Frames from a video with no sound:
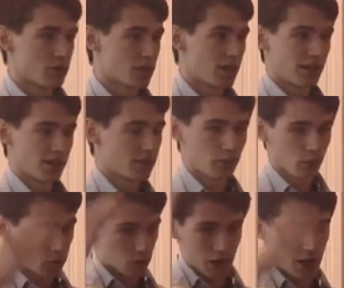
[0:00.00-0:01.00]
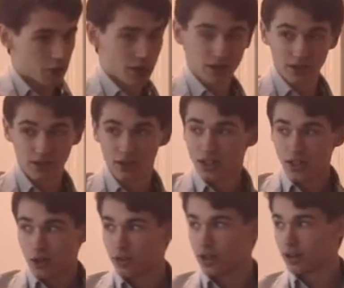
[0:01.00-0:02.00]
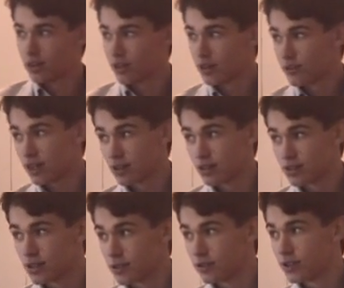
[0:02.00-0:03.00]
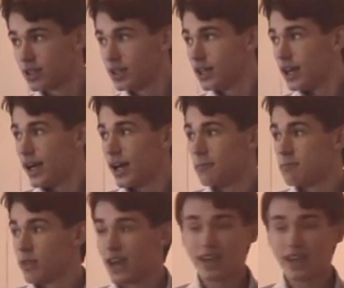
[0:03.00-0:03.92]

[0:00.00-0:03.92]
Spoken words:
it was like all swear words and that kind of thing and that kind of stuff.